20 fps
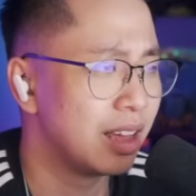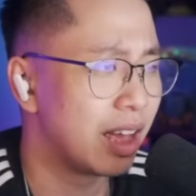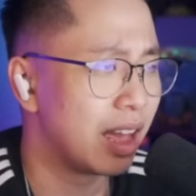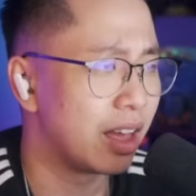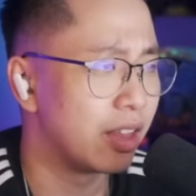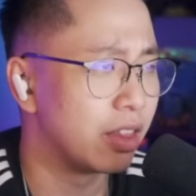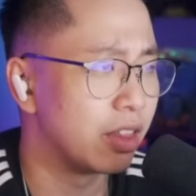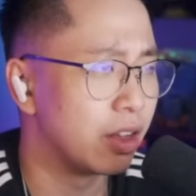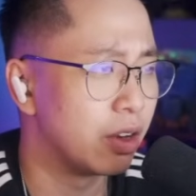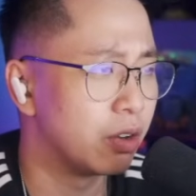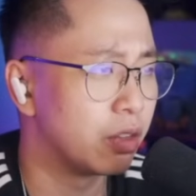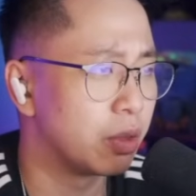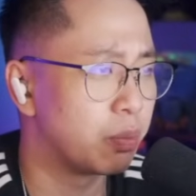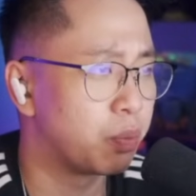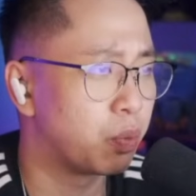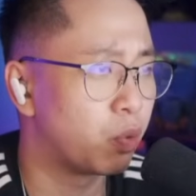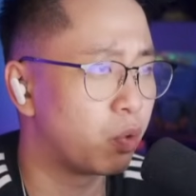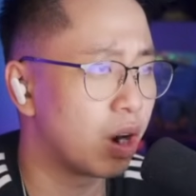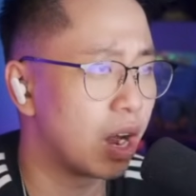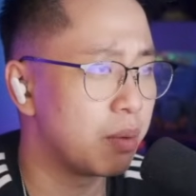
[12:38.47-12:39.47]
And they're the
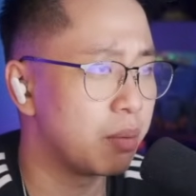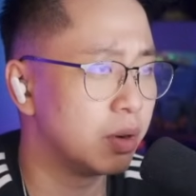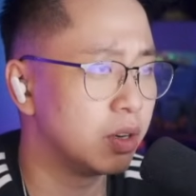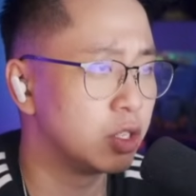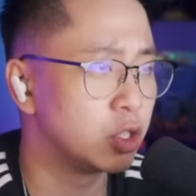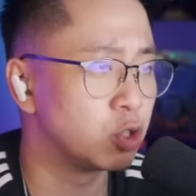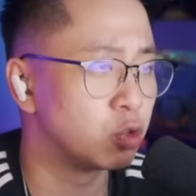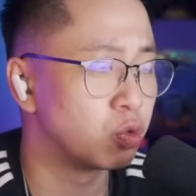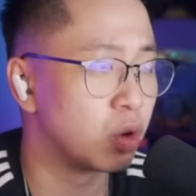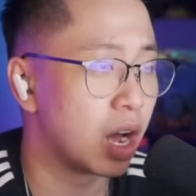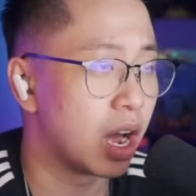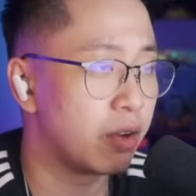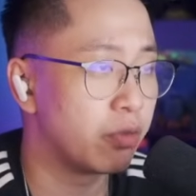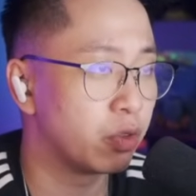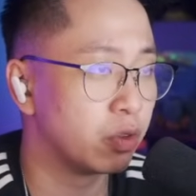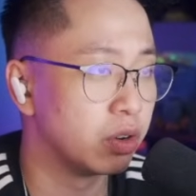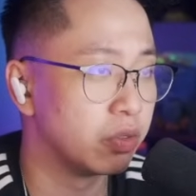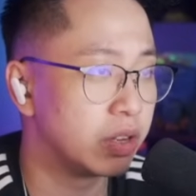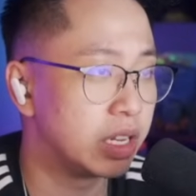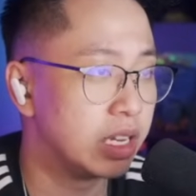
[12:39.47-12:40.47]
primary
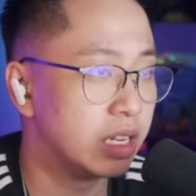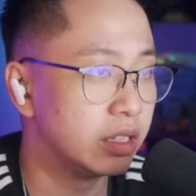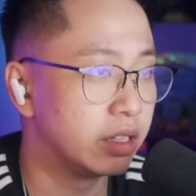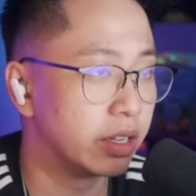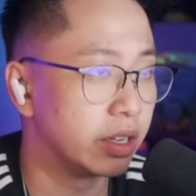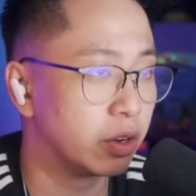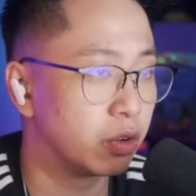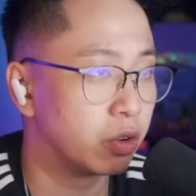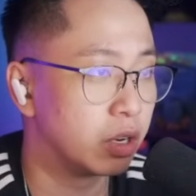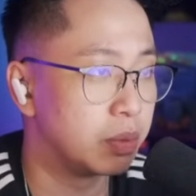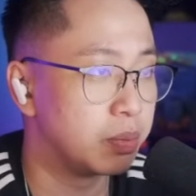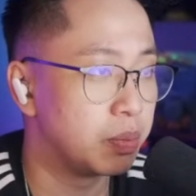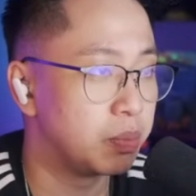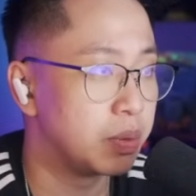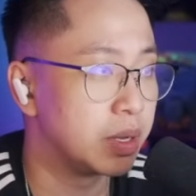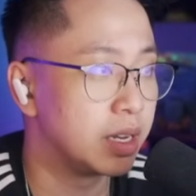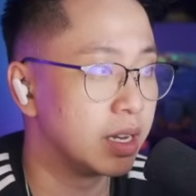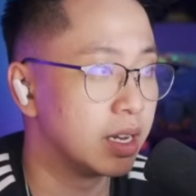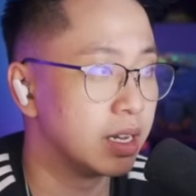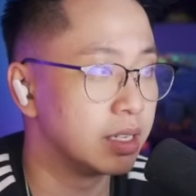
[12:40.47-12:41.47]
driver of healing creep
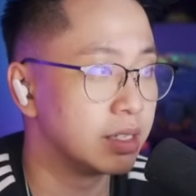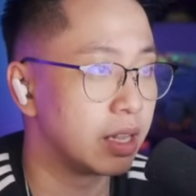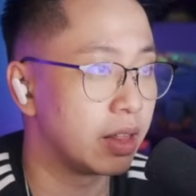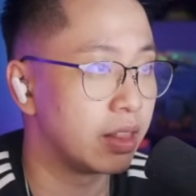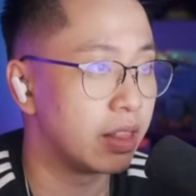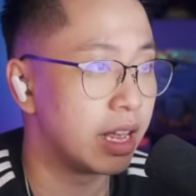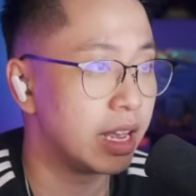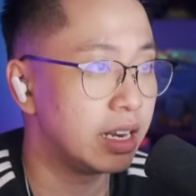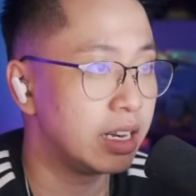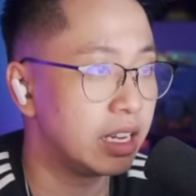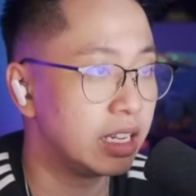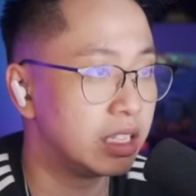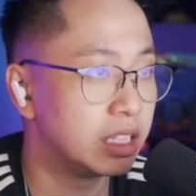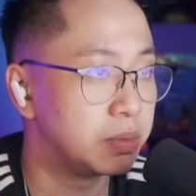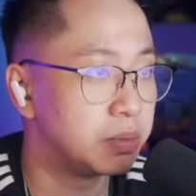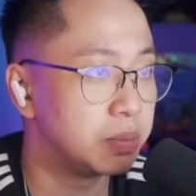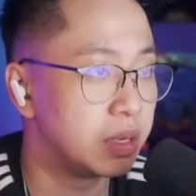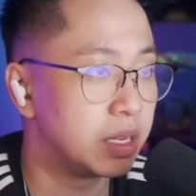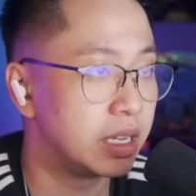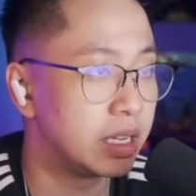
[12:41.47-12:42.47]
because they need
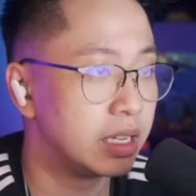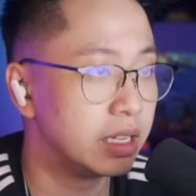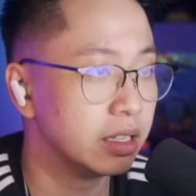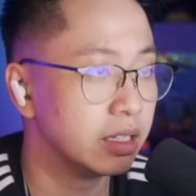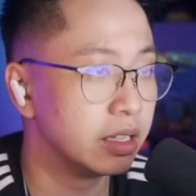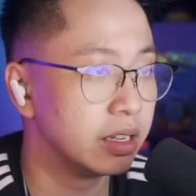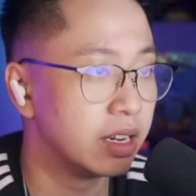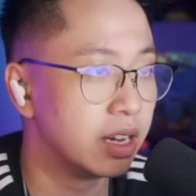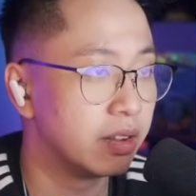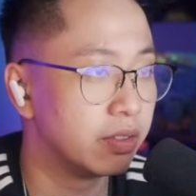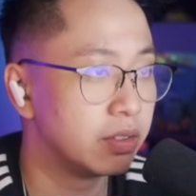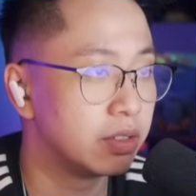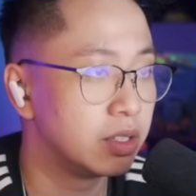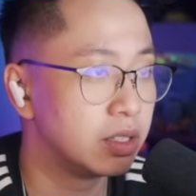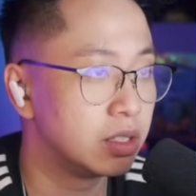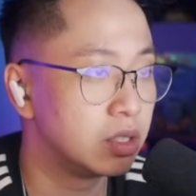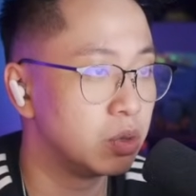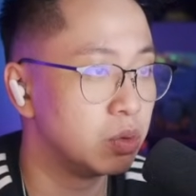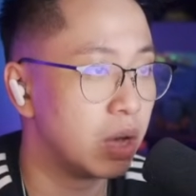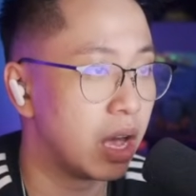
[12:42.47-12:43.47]
to be heal enough
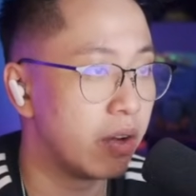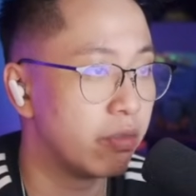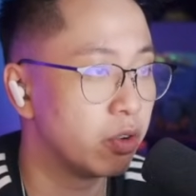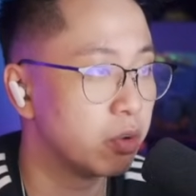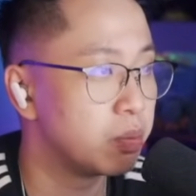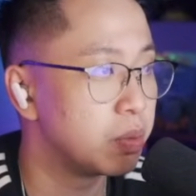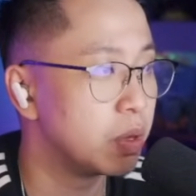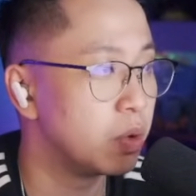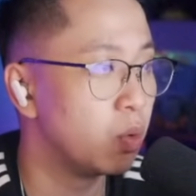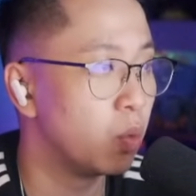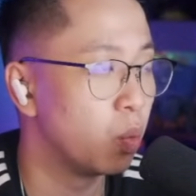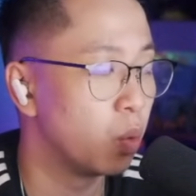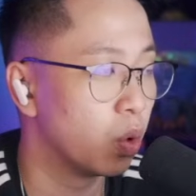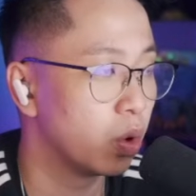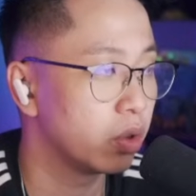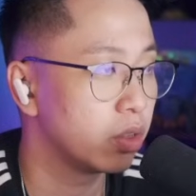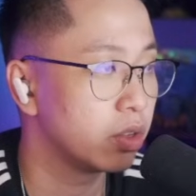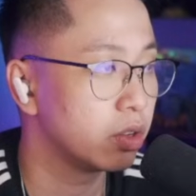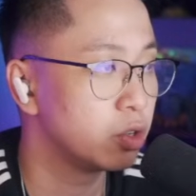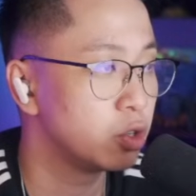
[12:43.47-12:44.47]
to ever be
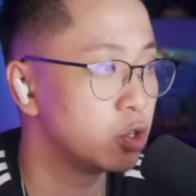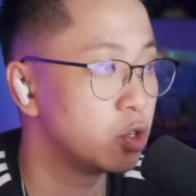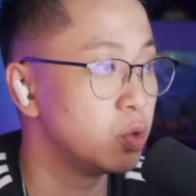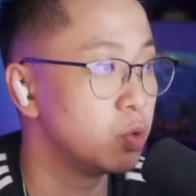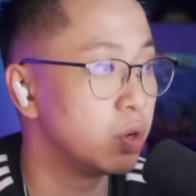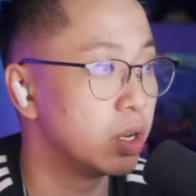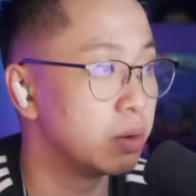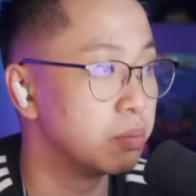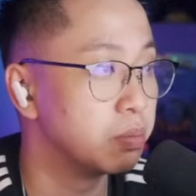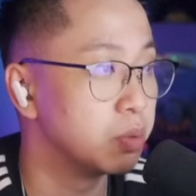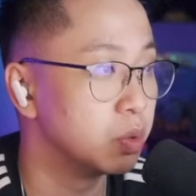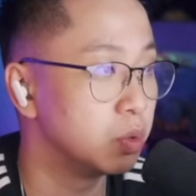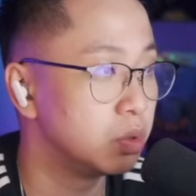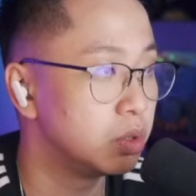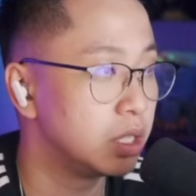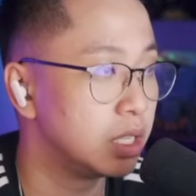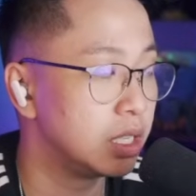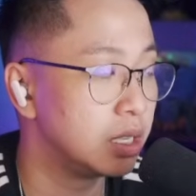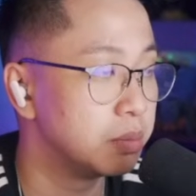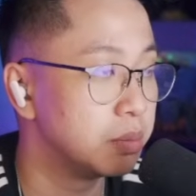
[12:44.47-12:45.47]
worth shooting blue
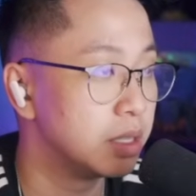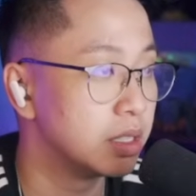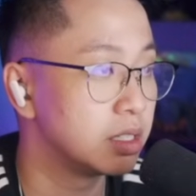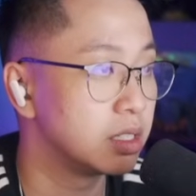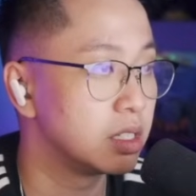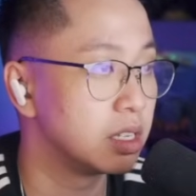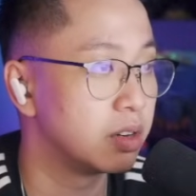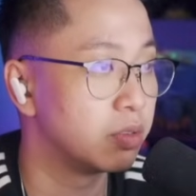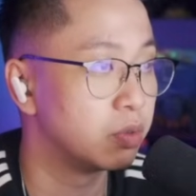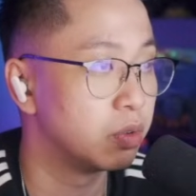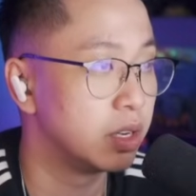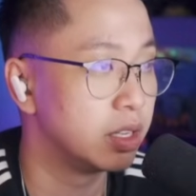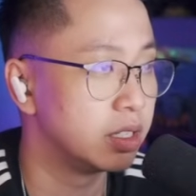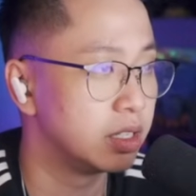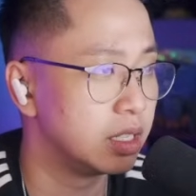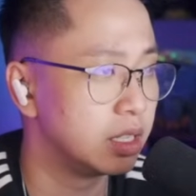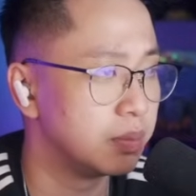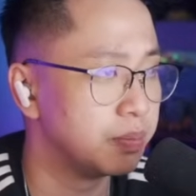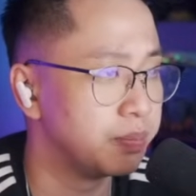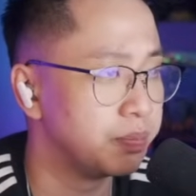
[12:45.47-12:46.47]
team instead of red
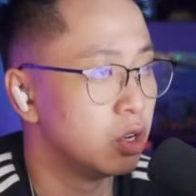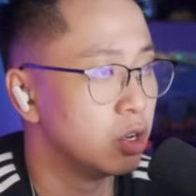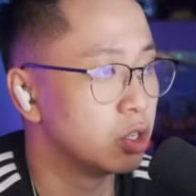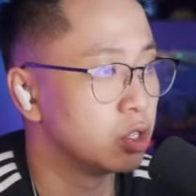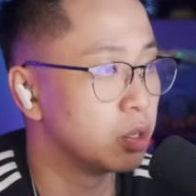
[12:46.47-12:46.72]
team.